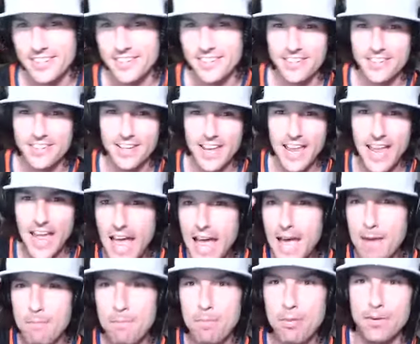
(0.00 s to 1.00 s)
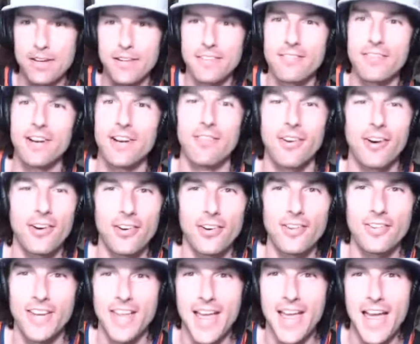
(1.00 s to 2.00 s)
a cap. Have you never heard
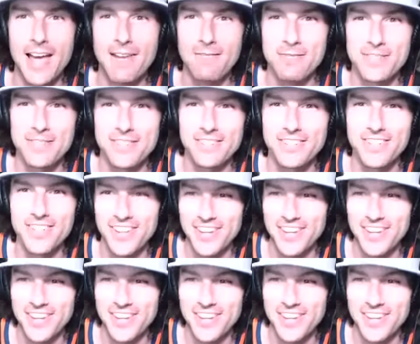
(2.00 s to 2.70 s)
of a cap, dude? Like